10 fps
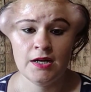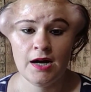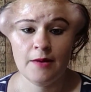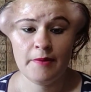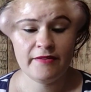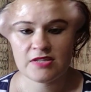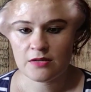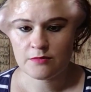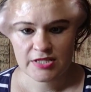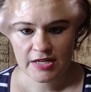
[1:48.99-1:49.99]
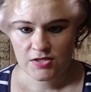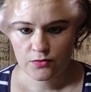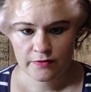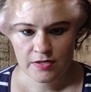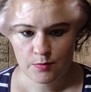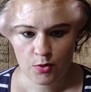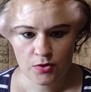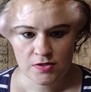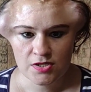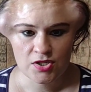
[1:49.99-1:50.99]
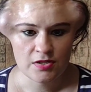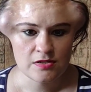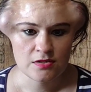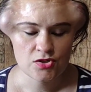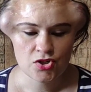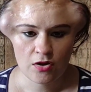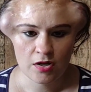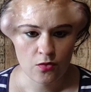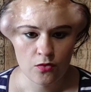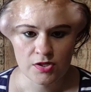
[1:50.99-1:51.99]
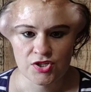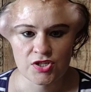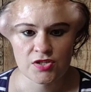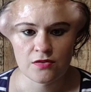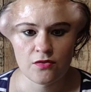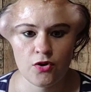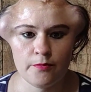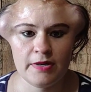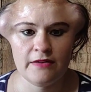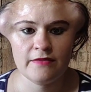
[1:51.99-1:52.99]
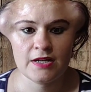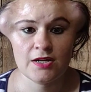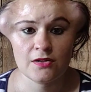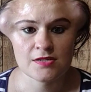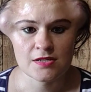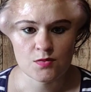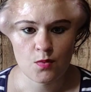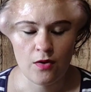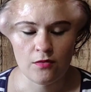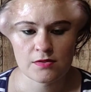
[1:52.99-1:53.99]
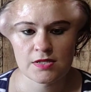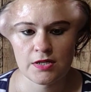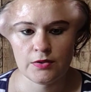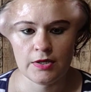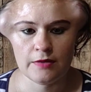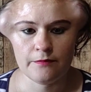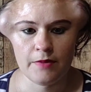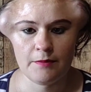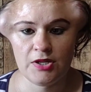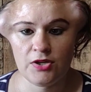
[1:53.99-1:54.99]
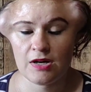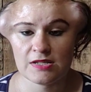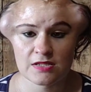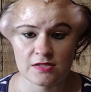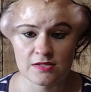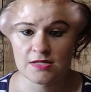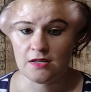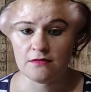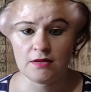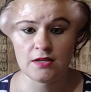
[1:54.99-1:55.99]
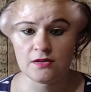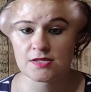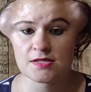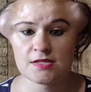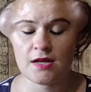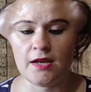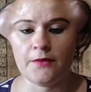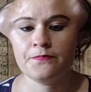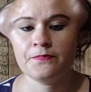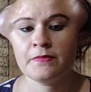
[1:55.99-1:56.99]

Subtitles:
Every time she takes off this plaster, she's in shock and awe because she still can't believe that it looks this well. So, I mean, you guys can see it looks stunning.